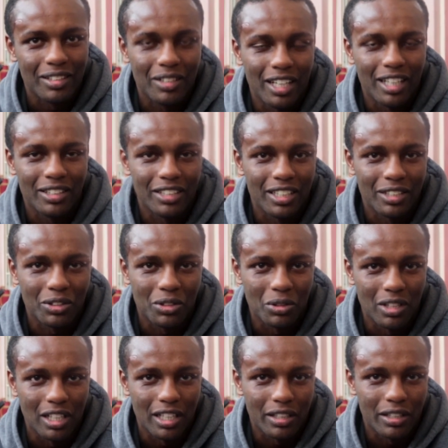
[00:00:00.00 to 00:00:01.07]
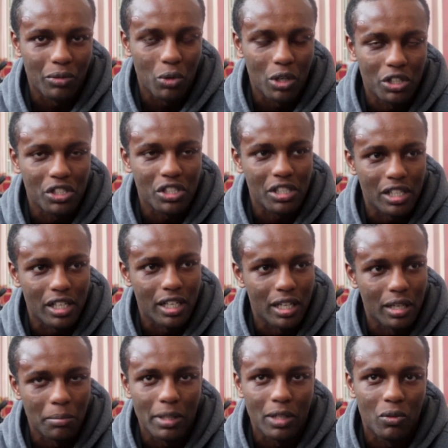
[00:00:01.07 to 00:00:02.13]
I tend to like watch
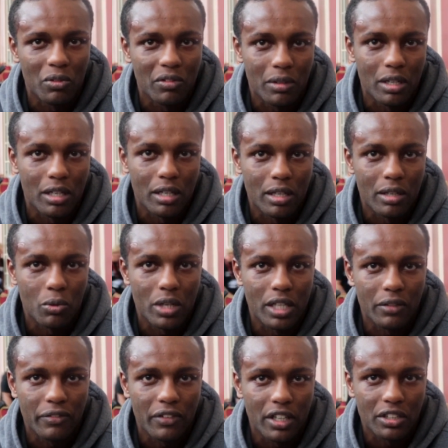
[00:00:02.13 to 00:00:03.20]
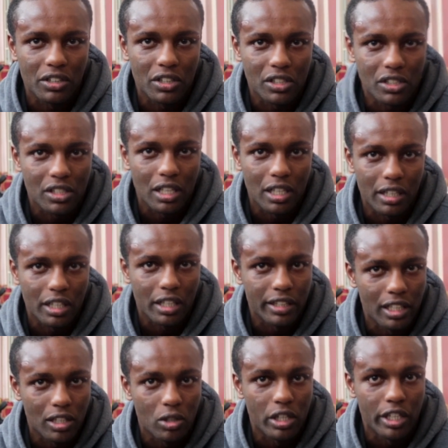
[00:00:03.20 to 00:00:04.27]
middleweight fighters like
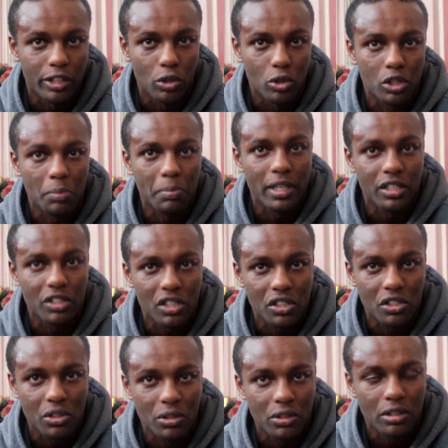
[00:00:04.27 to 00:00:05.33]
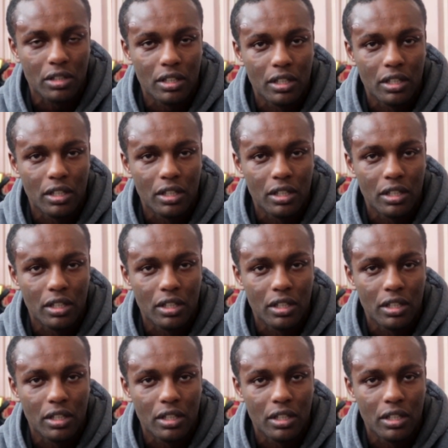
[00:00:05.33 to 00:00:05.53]
Canelo. Errol Spence is good.